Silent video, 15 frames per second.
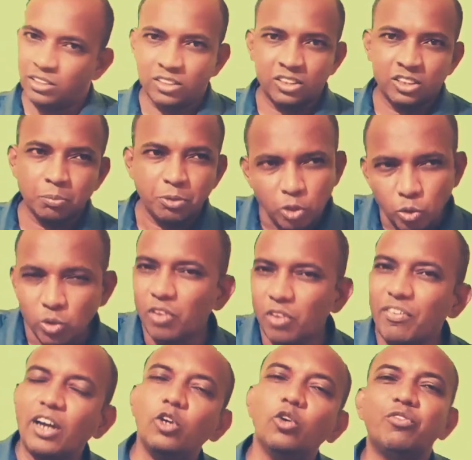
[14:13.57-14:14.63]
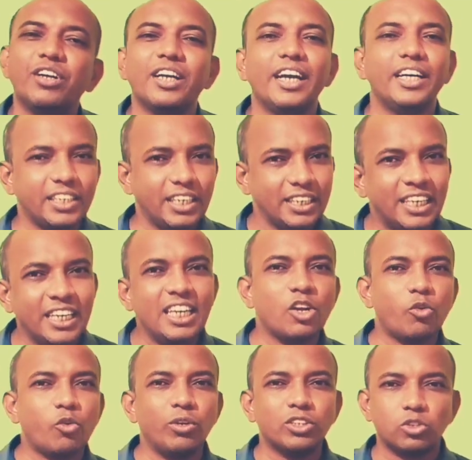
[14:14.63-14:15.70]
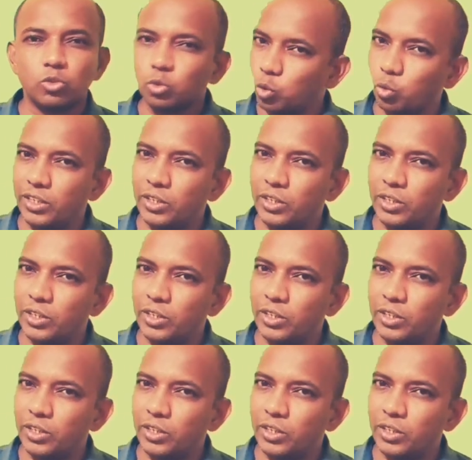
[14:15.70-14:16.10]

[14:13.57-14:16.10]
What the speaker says: Substitute the value, we get d equals to